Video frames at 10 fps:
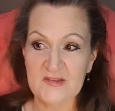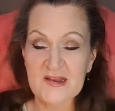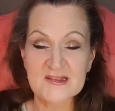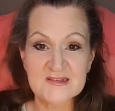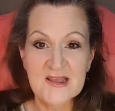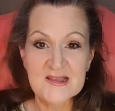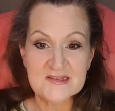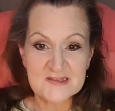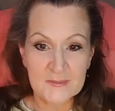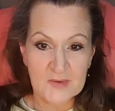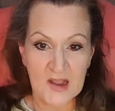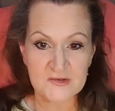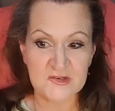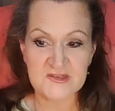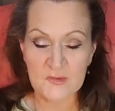of it is
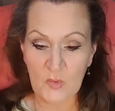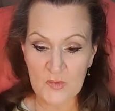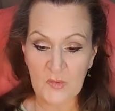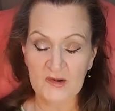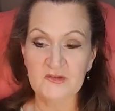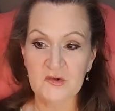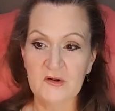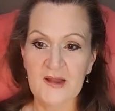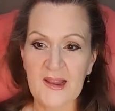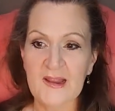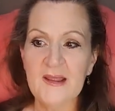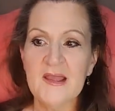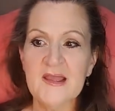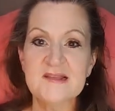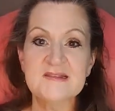subconscious. And what we want to do today
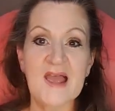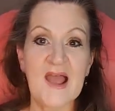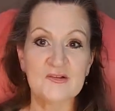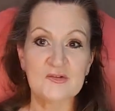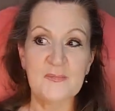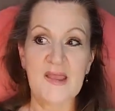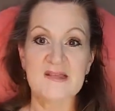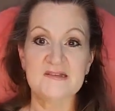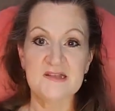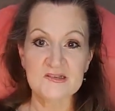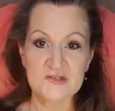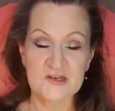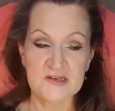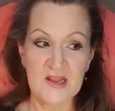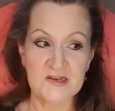is actually pay
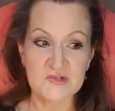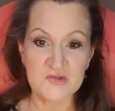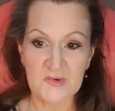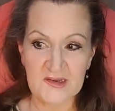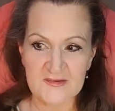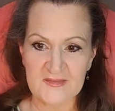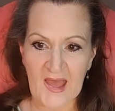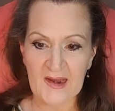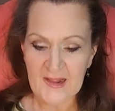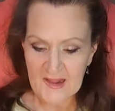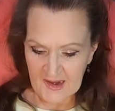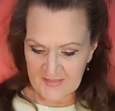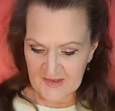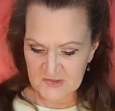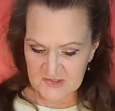attention and tune into that
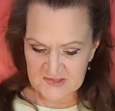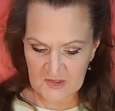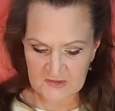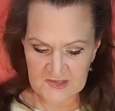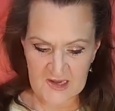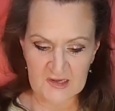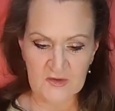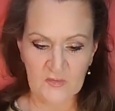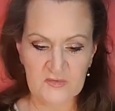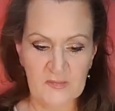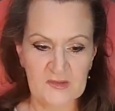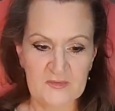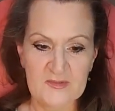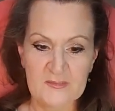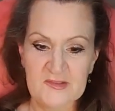and then just start taking notes about
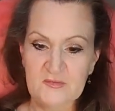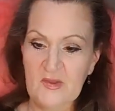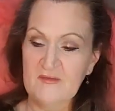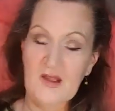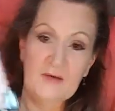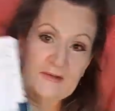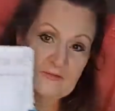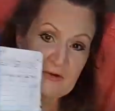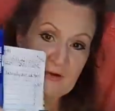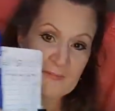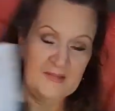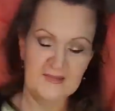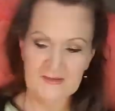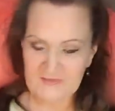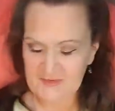some of the beliefs we have. I already started my
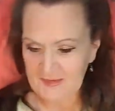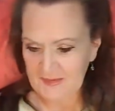list